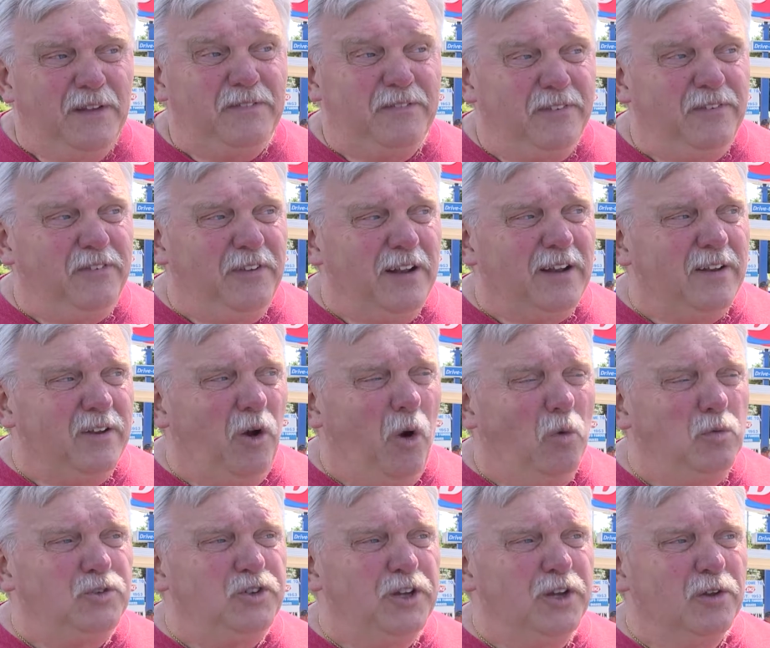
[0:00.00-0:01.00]
That sent
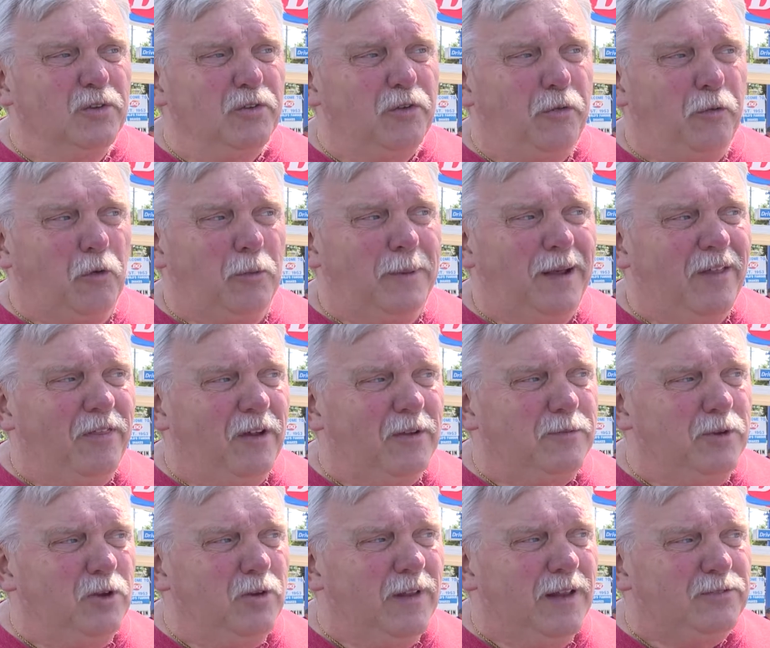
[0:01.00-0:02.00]
cold chills through me. I
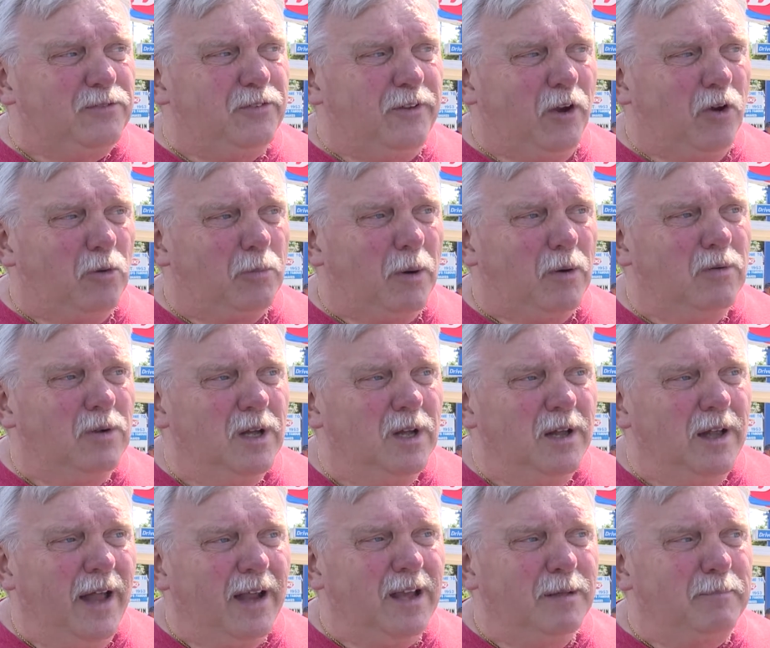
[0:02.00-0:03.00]
thought, you know, that's terrible.
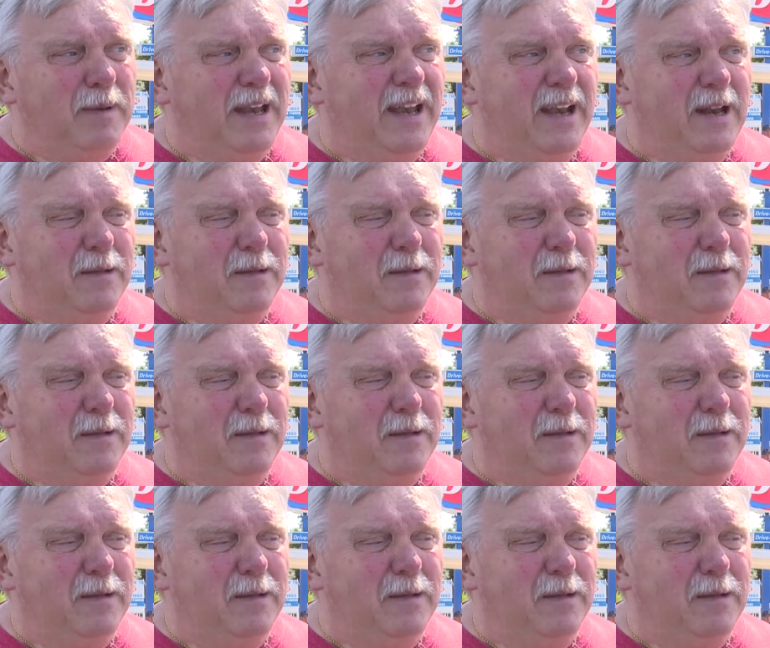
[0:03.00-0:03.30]
That could have been